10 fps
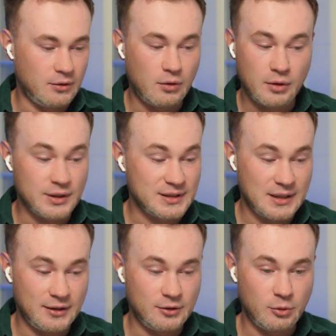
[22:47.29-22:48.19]
or
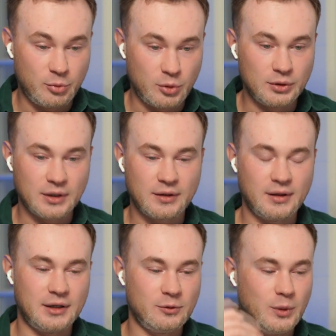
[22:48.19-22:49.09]
inside your
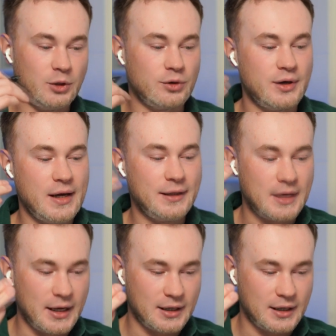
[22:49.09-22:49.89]
product that when you create